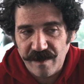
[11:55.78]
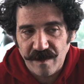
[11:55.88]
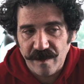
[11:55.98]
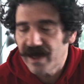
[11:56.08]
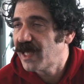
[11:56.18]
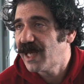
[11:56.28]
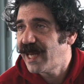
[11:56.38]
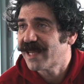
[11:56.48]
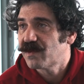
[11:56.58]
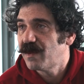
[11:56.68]
really
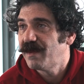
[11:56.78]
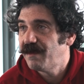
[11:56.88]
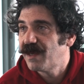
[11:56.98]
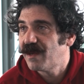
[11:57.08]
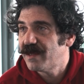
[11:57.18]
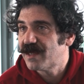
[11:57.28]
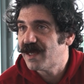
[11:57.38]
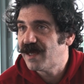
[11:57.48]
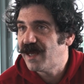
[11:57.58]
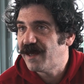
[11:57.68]
connects with me, because
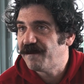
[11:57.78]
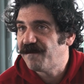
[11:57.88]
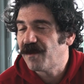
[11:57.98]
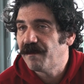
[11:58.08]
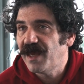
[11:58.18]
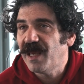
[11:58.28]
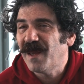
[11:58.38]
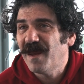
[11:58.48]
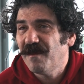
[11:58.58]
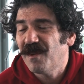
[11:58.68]
it for
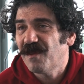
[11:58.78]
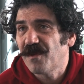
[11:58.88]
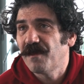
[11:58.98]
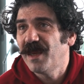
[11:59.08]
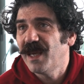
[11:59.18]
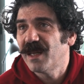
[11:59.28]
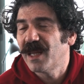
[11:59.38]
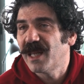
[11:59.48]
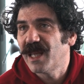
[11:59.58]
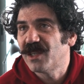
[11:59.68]
me
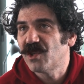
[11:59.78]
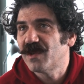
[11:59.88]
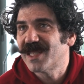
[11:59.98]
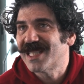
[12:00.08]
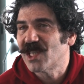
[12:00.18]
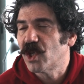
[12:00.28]
it shows this